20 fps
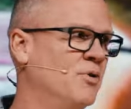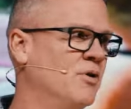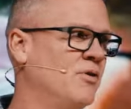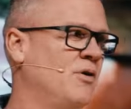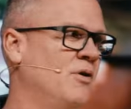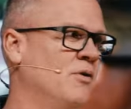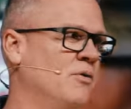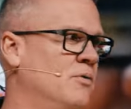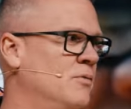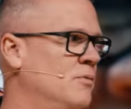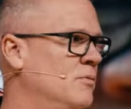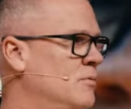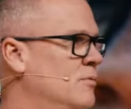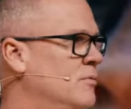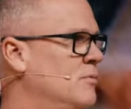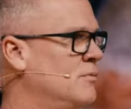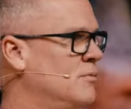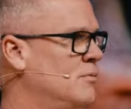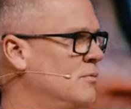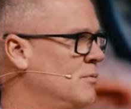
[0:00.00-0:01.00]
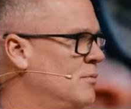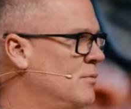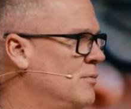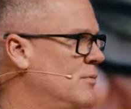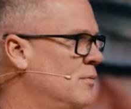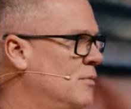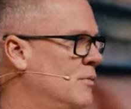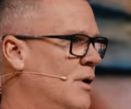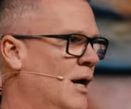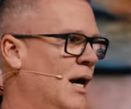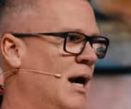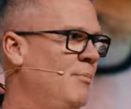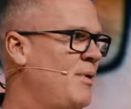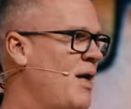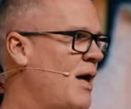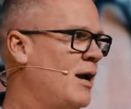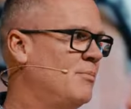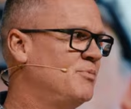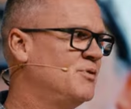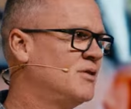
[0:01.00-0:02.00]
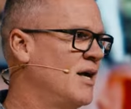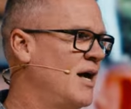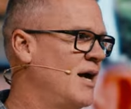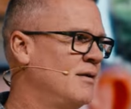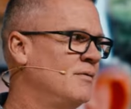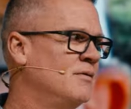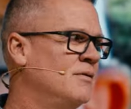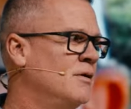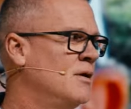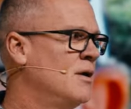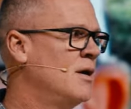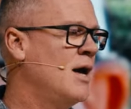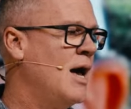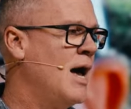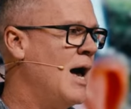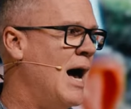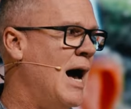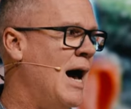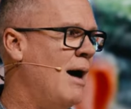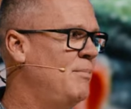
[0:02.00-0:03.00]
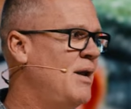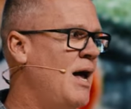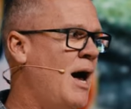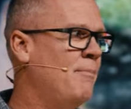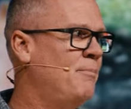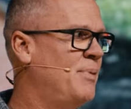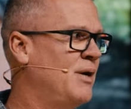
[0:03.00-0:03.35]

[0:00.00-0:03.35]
with you. I'm not upset. I'm not